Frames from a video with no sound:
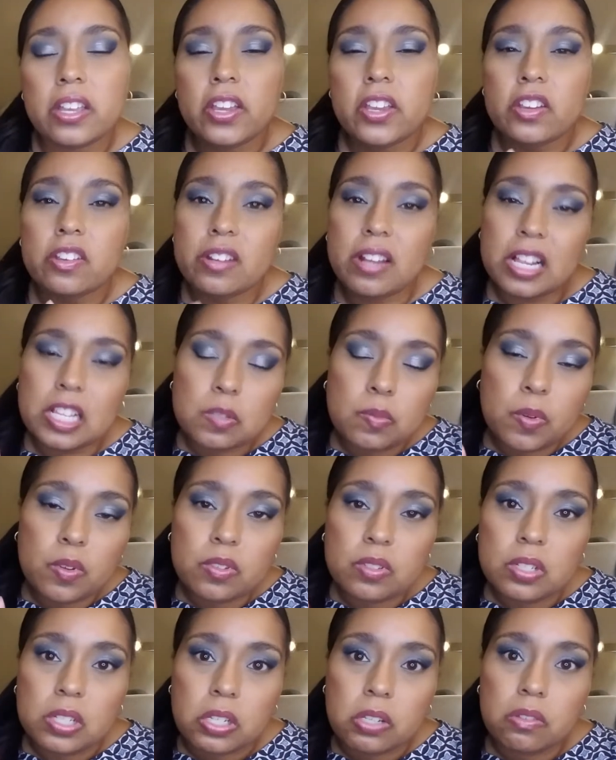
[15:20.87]
You're not
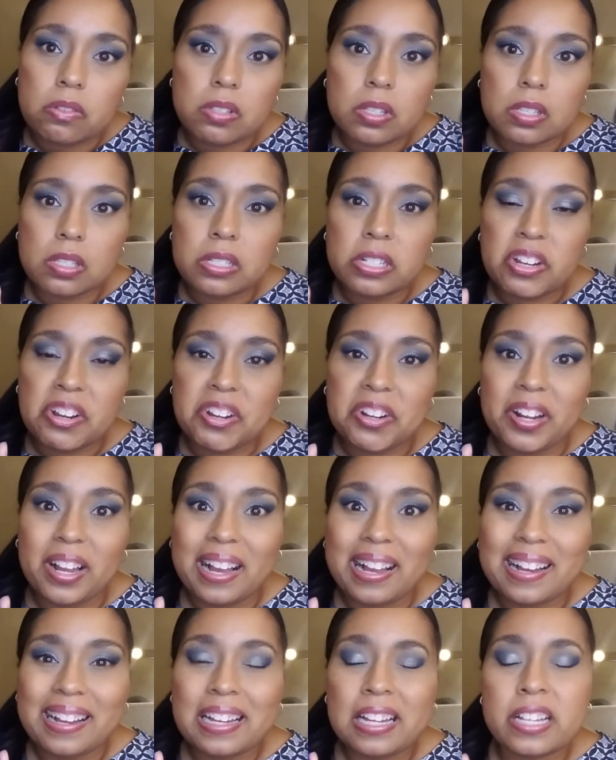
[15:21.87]
supposed to use this near your
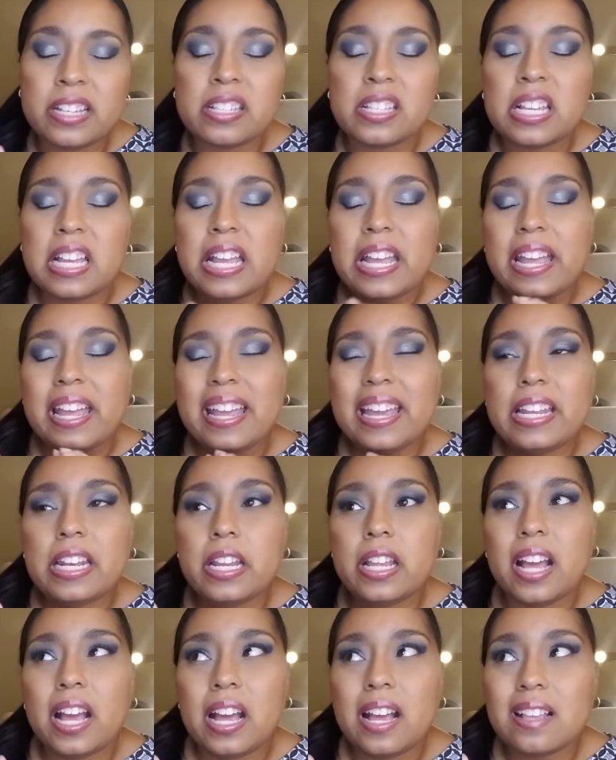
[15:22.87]
eyes, and it
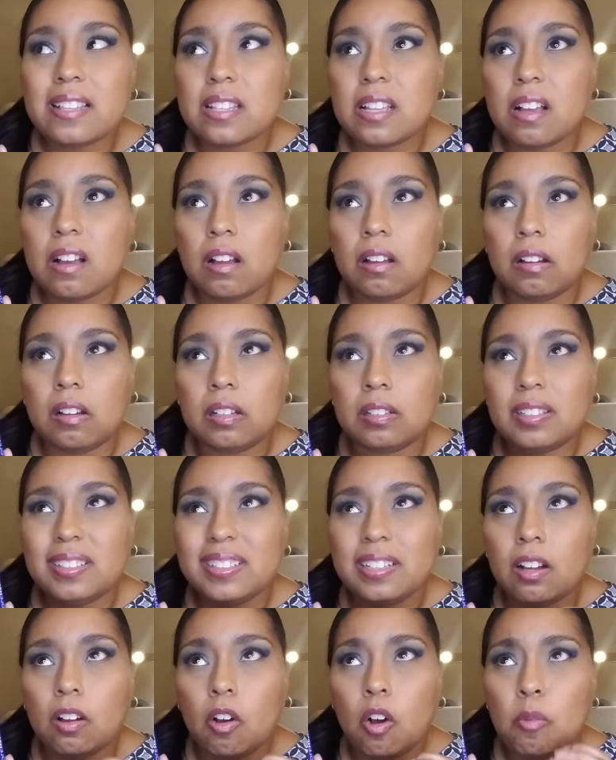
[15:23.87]
has a
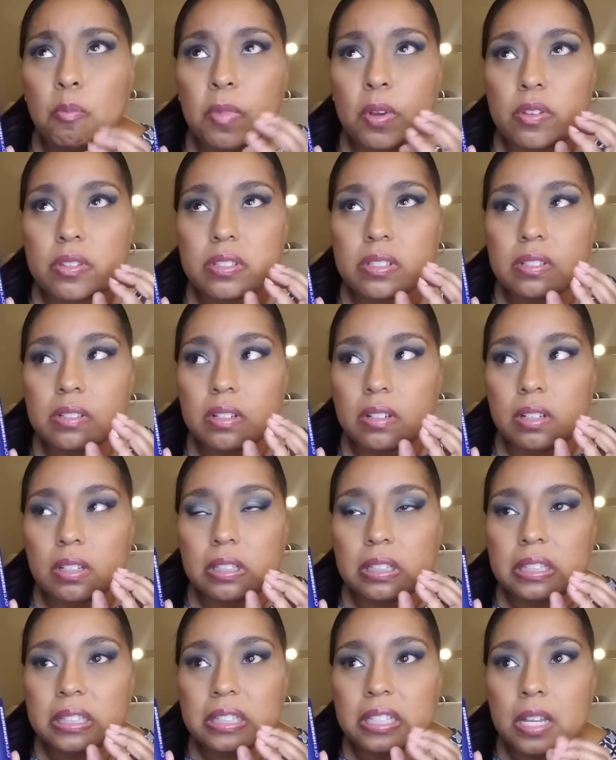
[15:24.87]
almost
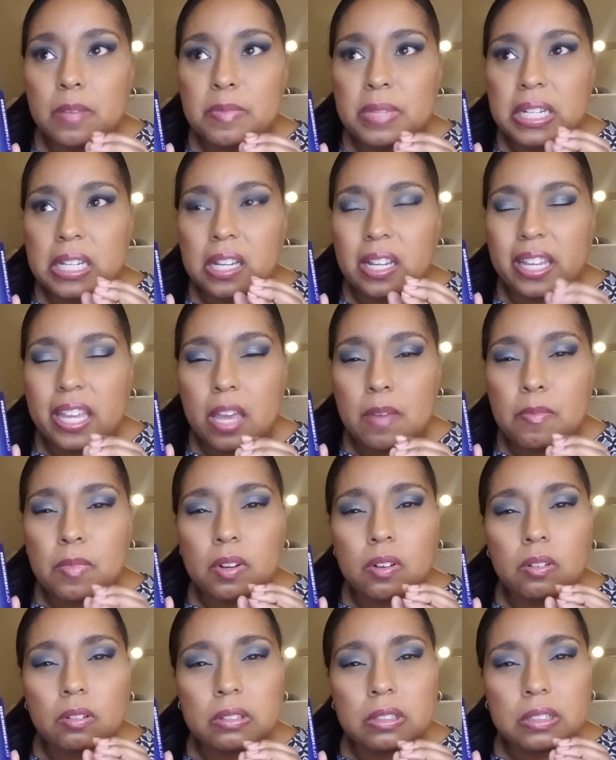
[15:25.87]
lemony,
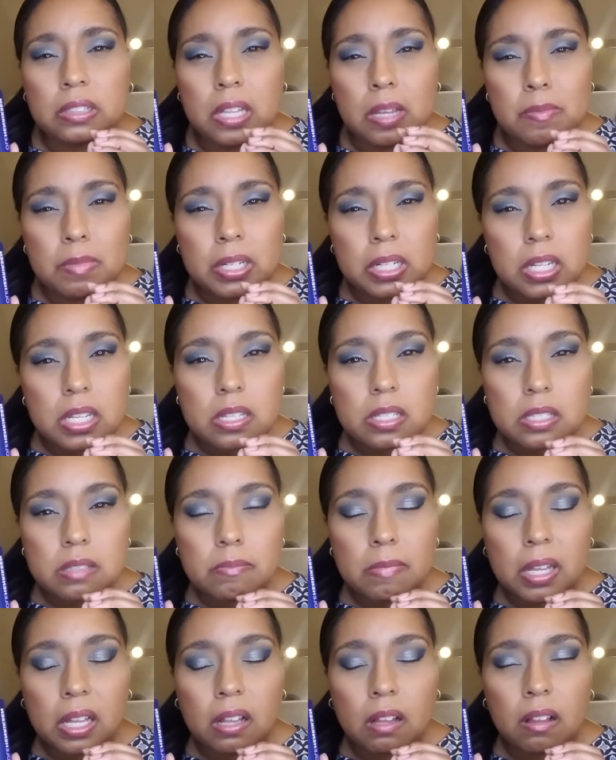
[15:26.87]
chemical lemony
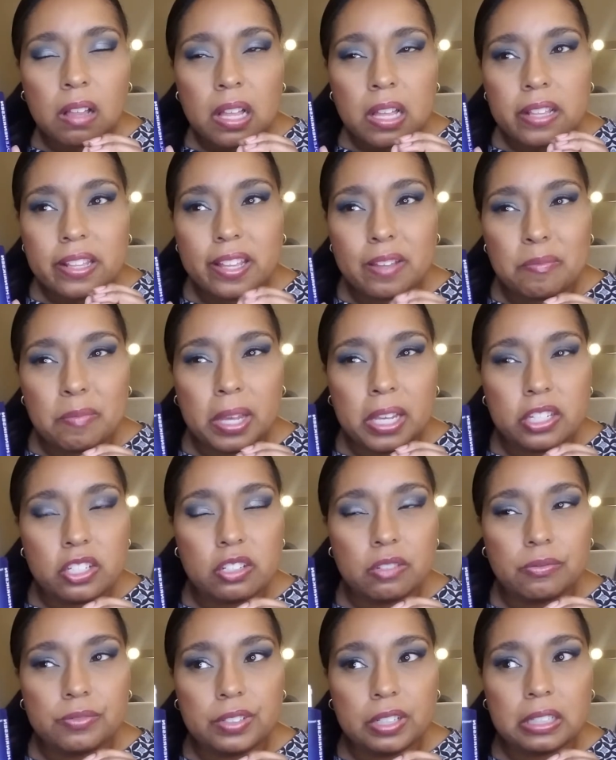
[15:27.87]
smell that makes you
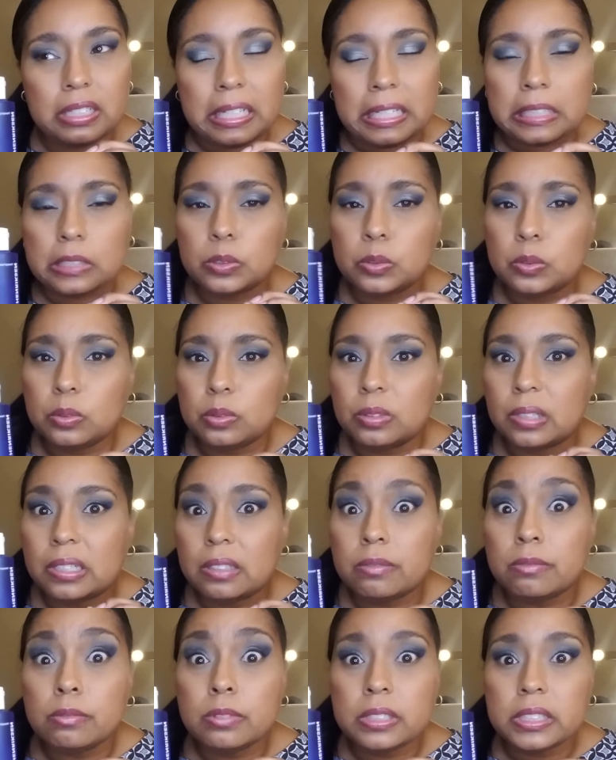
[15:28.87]
feel like, ooh, I
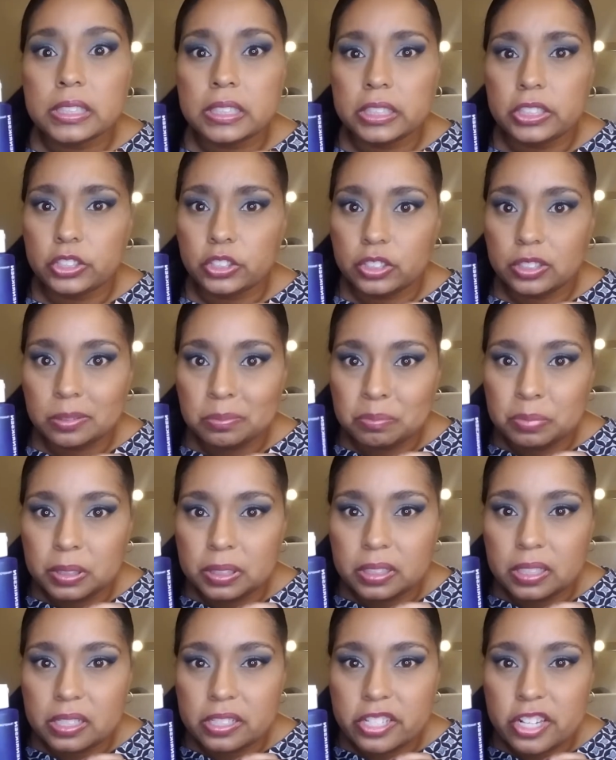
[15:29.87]
really shouldn't put
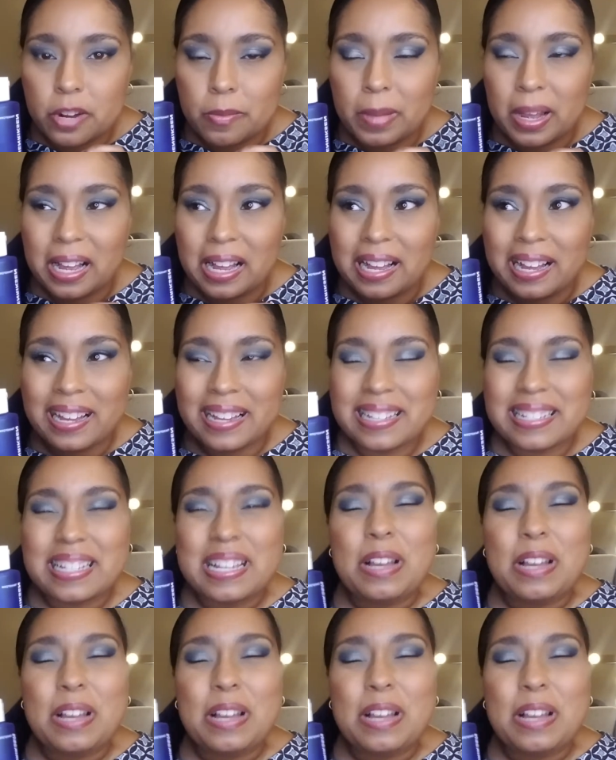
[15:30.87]
this near my eyes.